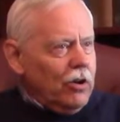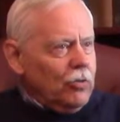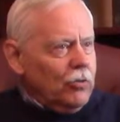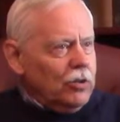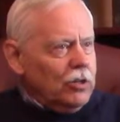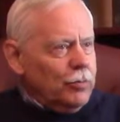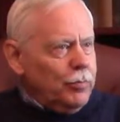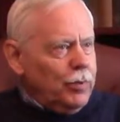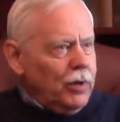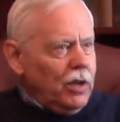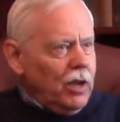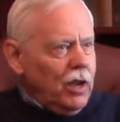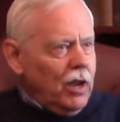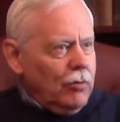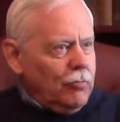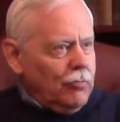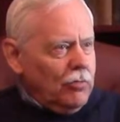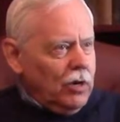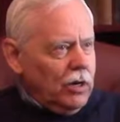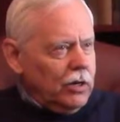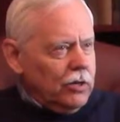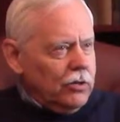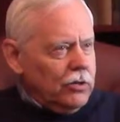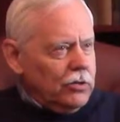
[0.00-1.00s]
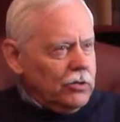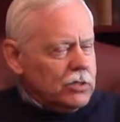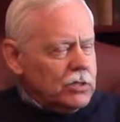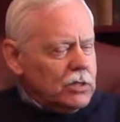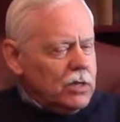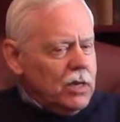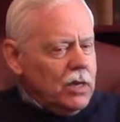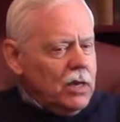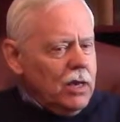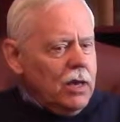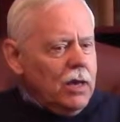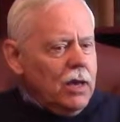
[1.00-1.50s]
which became Rutgers.
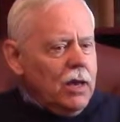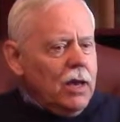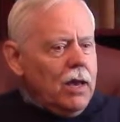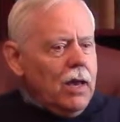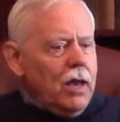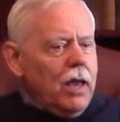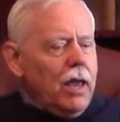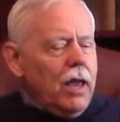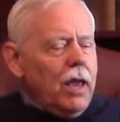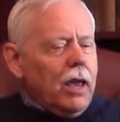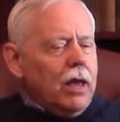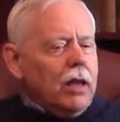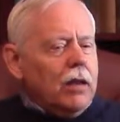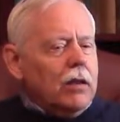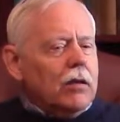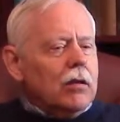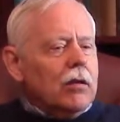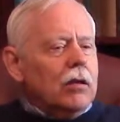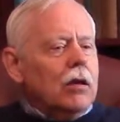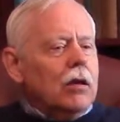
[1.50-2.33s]
And